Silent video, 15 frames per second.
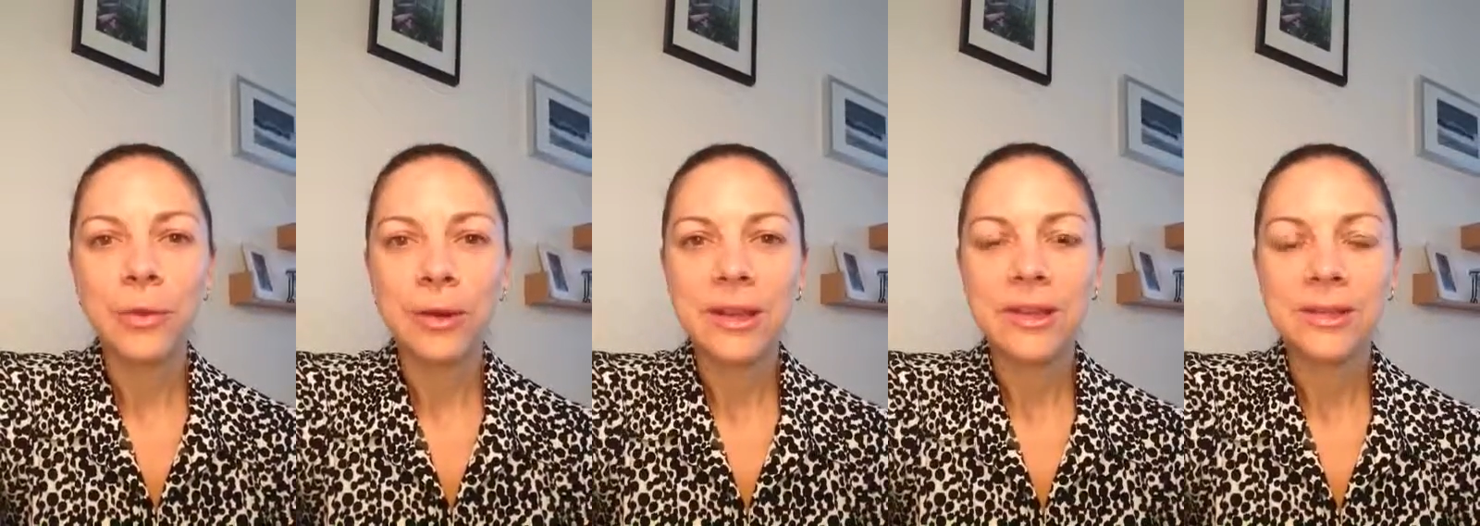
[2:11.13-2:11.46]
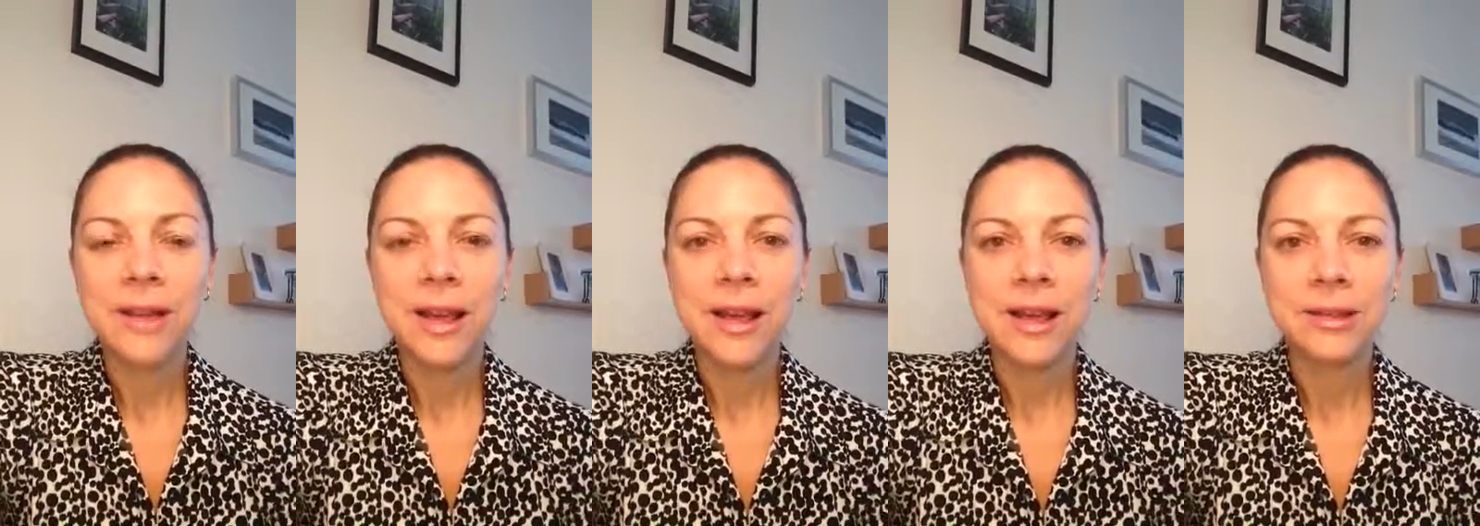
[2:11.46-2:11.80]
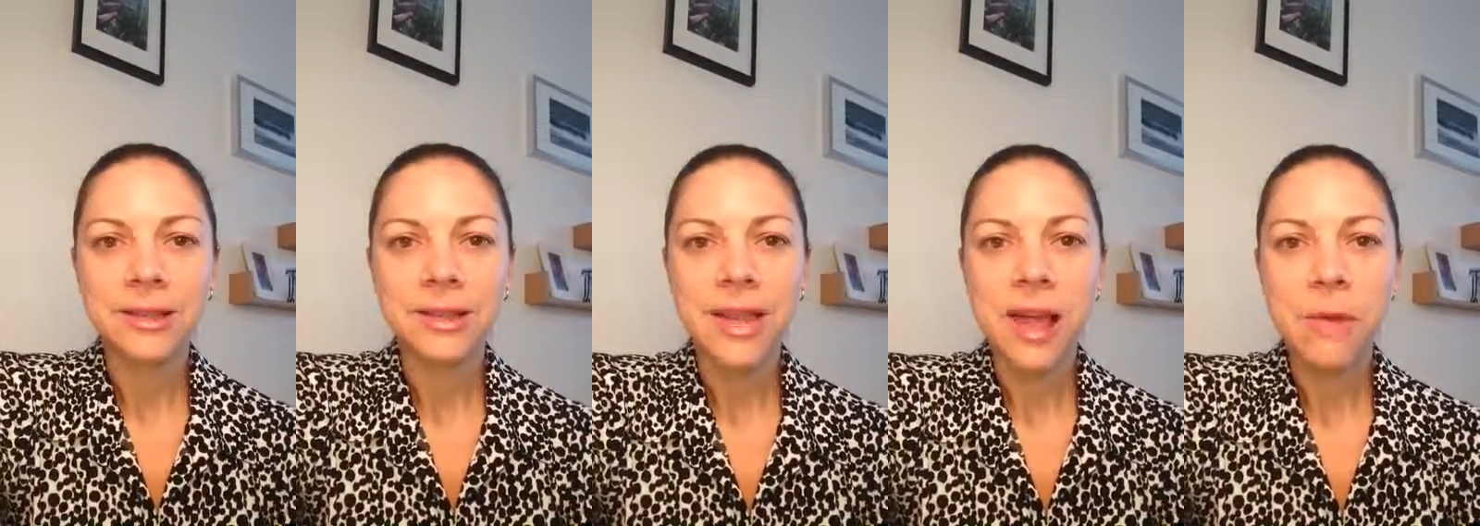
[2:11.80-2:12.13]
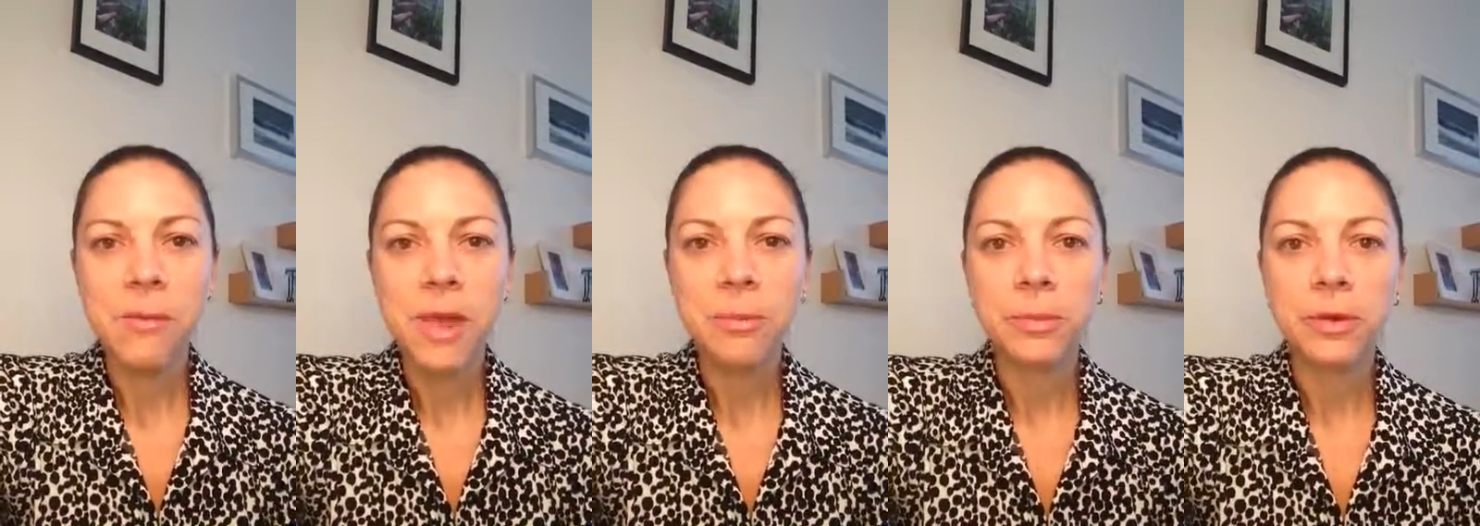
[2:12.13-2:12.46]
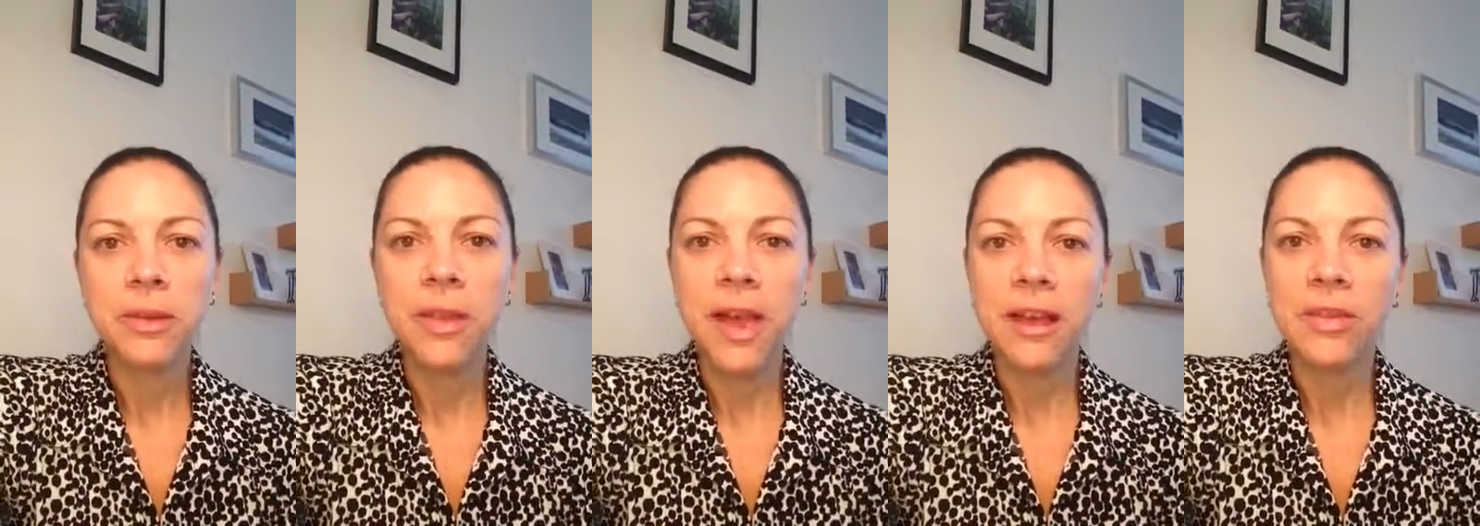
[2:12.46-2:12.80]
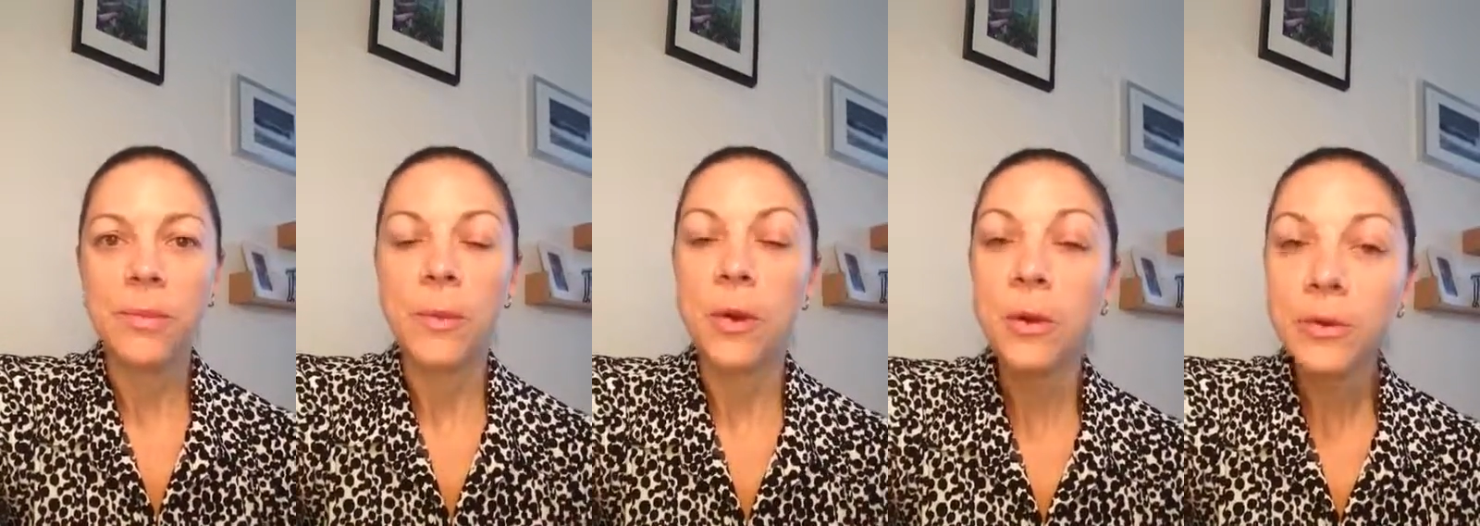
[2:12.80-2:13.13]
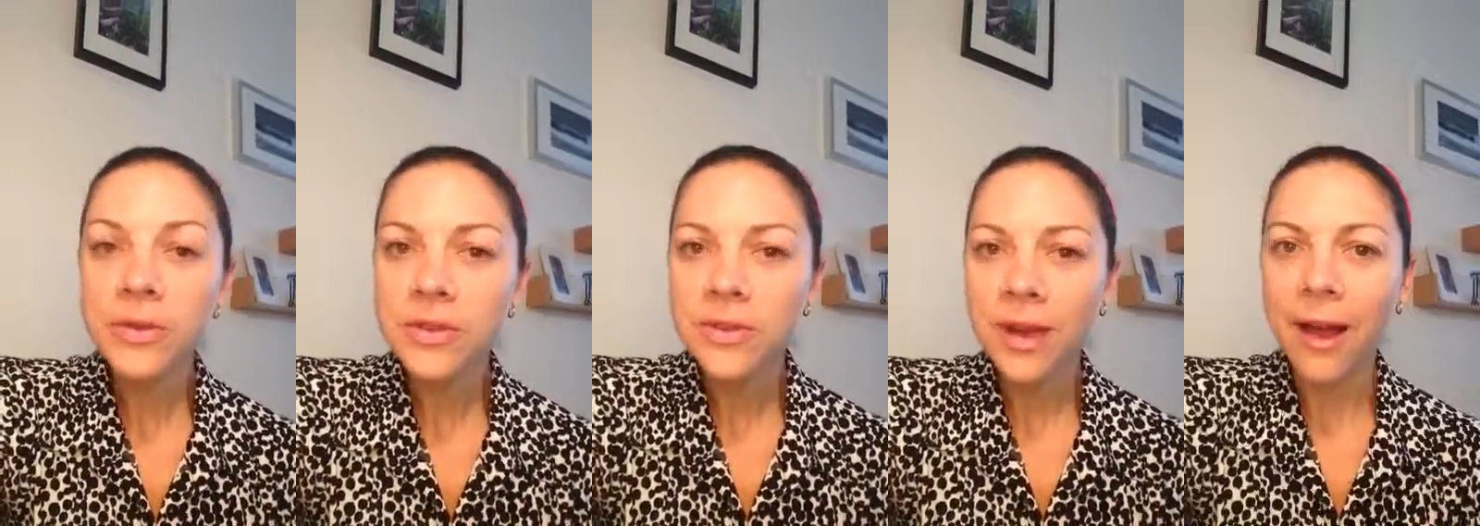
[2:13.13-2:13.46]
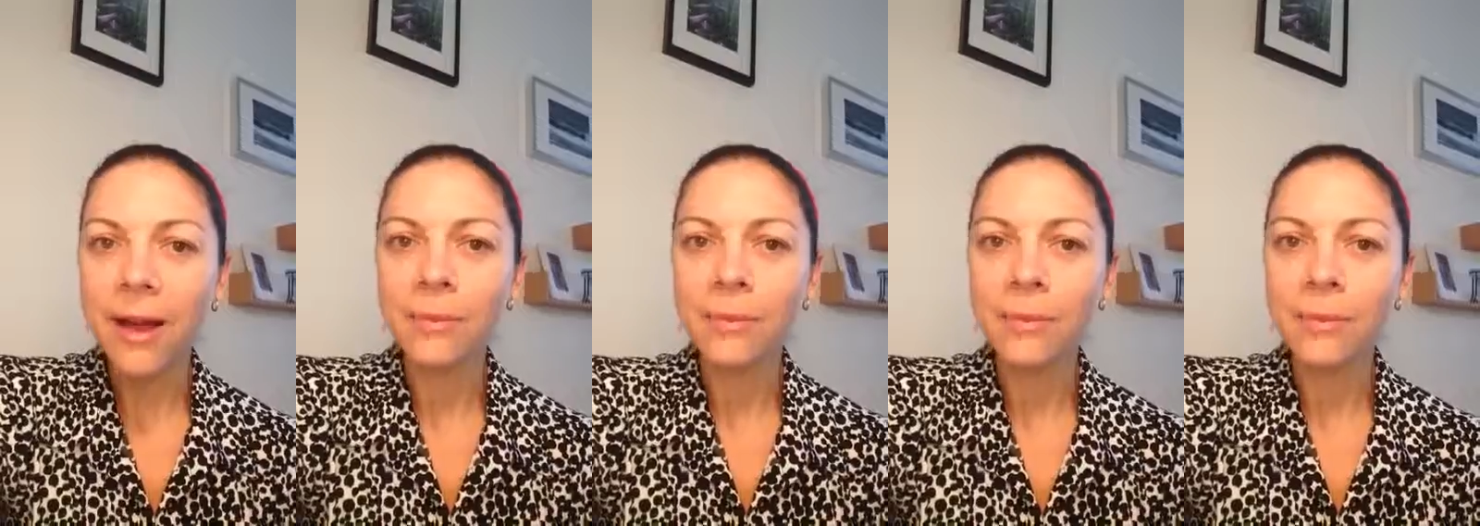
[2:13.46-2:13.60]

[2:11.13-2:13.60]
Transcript: marine science that people like the most,